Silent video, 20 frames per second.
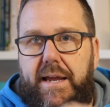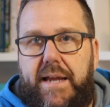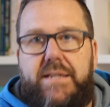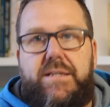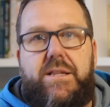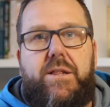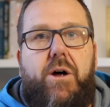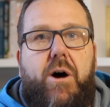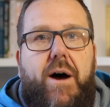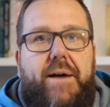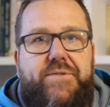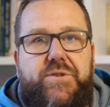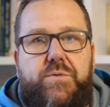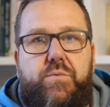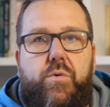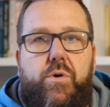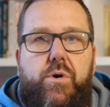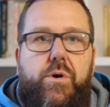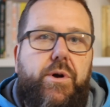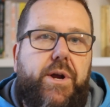his life's
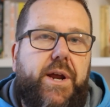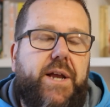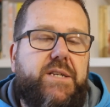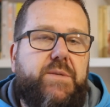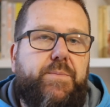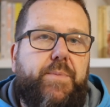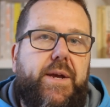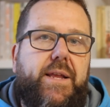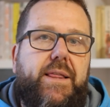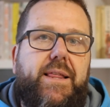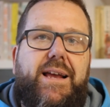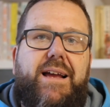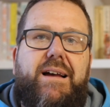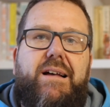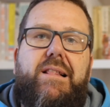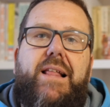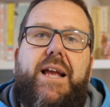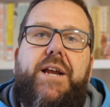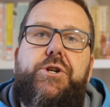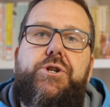work has been the
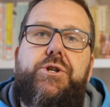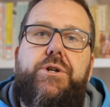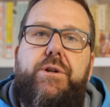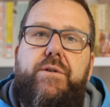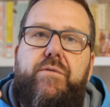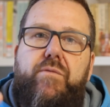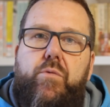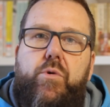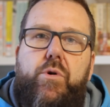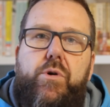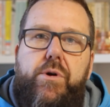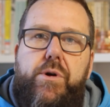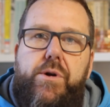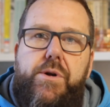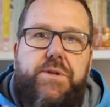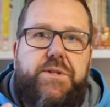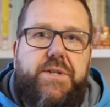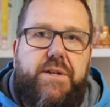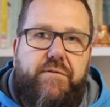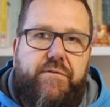collection of
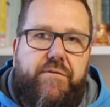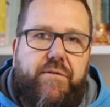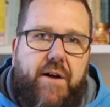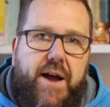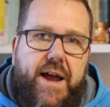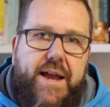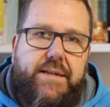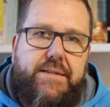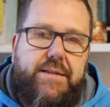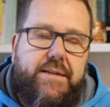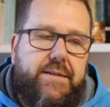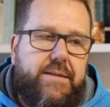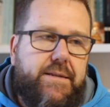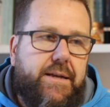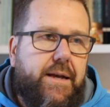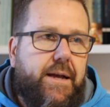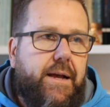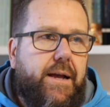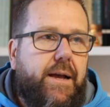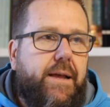words and phrases
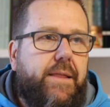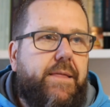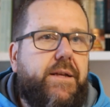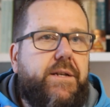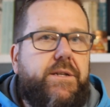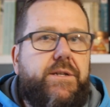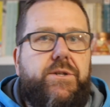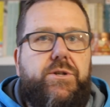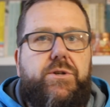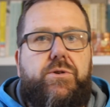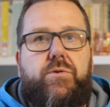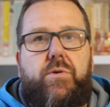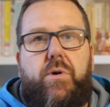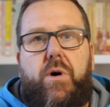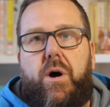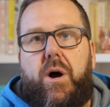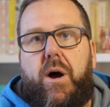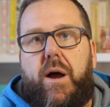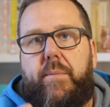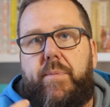that
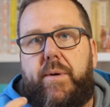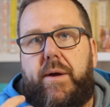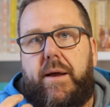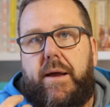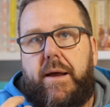describe